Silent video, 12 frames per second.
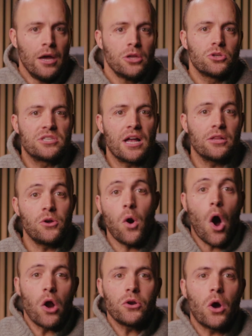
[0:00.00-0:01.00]
to tell you,
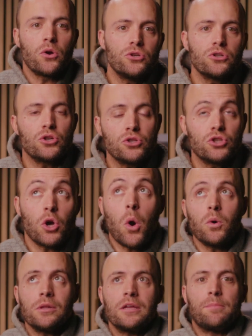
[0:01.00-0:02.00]
oh no, you should
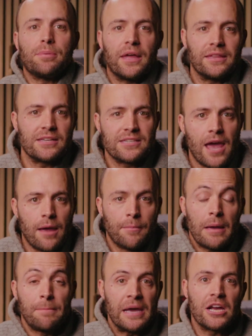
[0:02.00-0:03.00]
totally play this game,
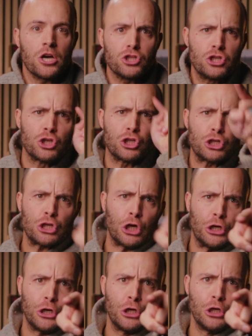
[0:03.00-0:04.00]
because you
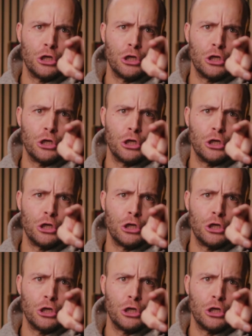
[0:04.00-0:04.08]
should.